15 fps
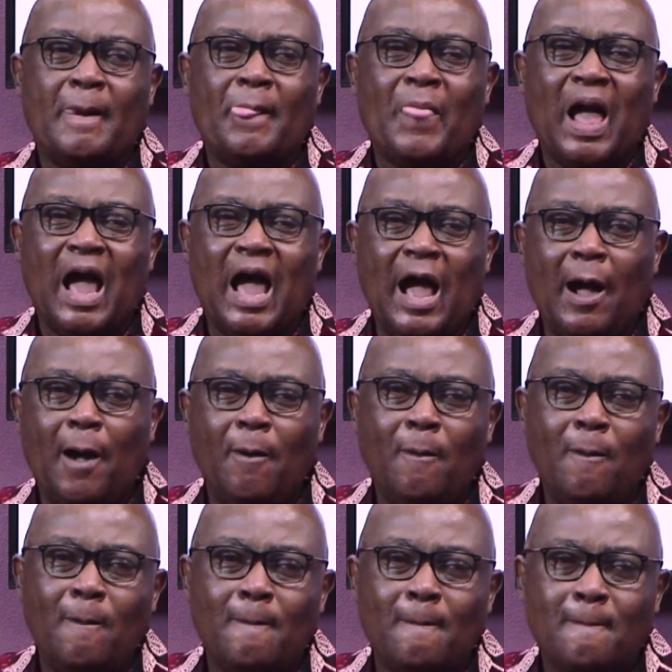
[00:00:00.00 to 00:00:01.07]
how
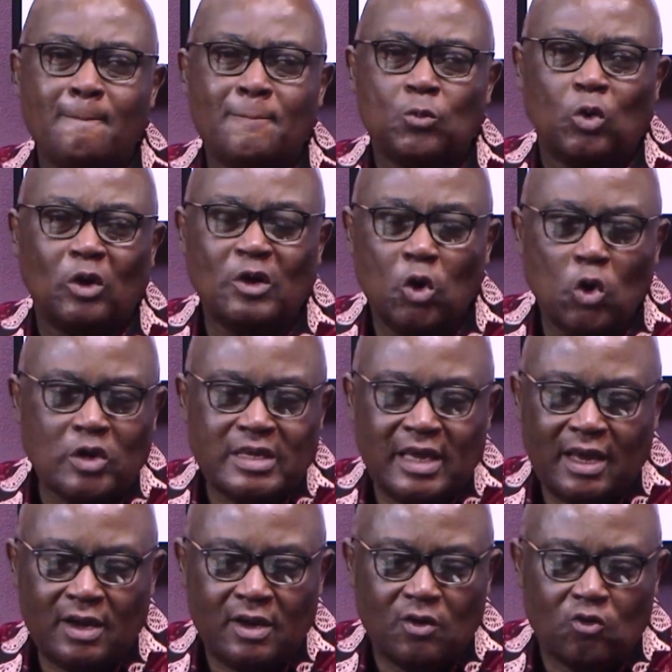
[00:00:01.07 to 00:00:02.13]

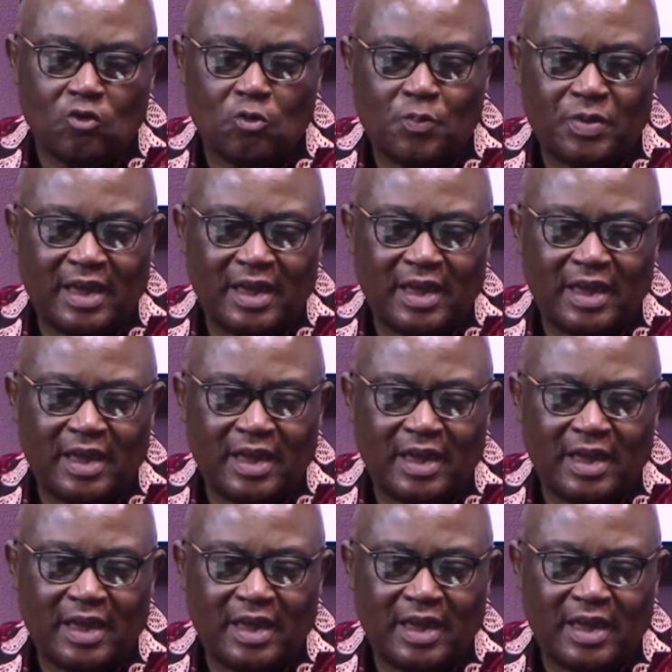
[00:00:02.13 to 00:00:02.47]
Onoye will be